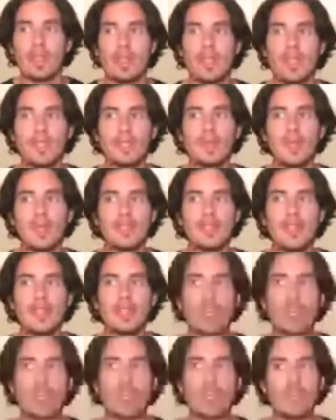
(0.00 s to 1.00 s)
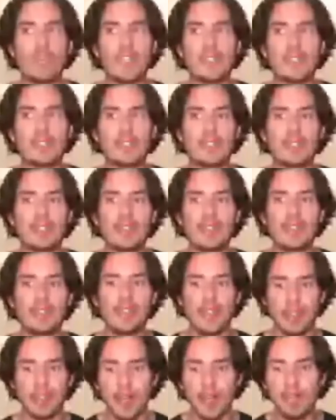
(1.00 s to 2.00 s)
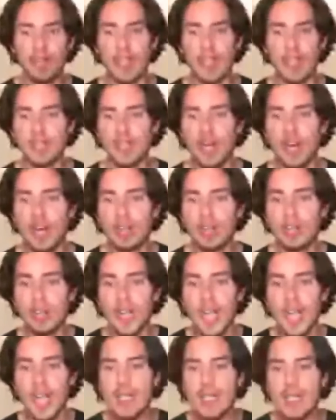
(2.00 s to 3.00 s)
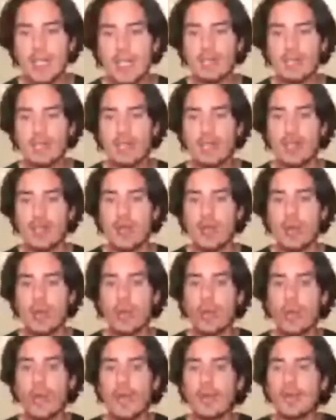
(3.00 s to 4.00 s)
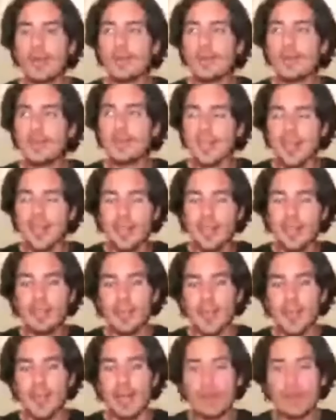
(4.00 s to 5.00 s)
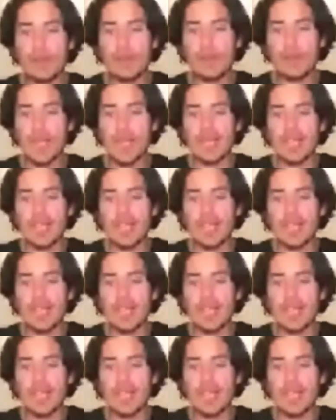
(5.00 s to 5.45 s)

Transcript: This means that conflicts are created when something from the outside